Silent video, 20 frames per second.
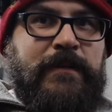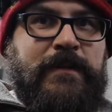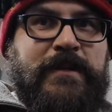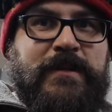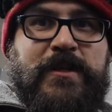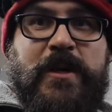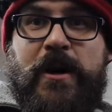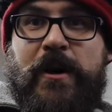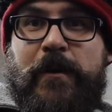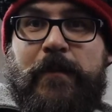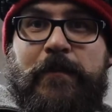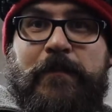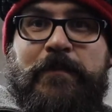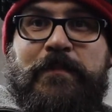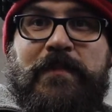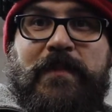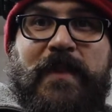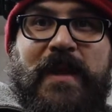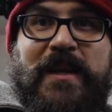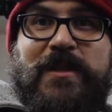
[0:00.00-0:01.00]

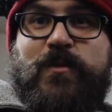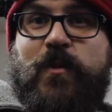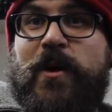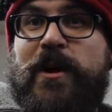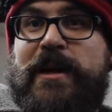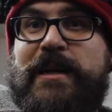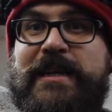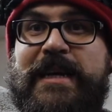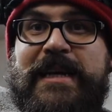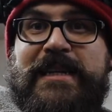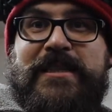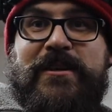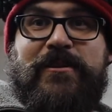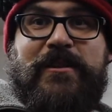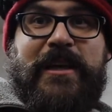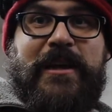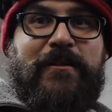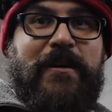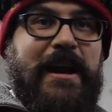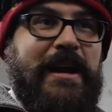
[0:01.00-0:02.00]
So, it's working
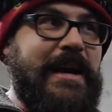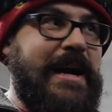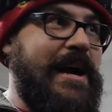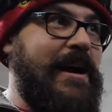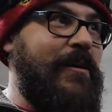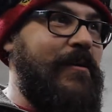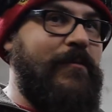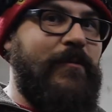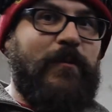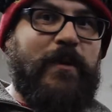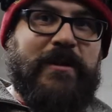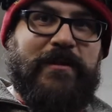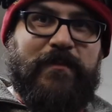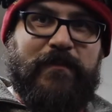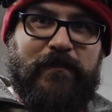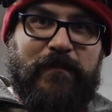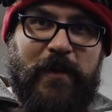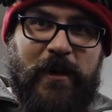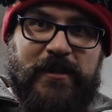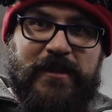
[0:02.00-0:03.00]
decently right now
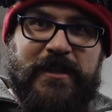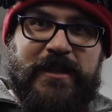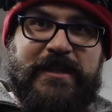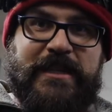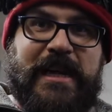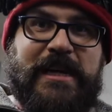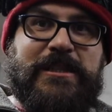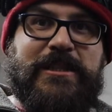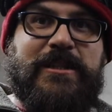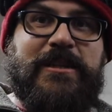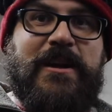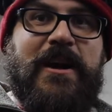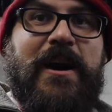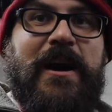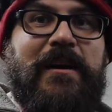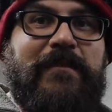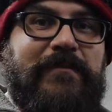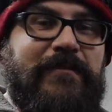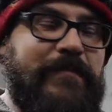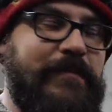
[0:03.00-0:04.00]
with most of the tension
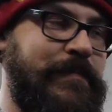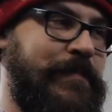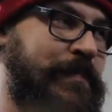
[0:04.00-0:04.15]
off.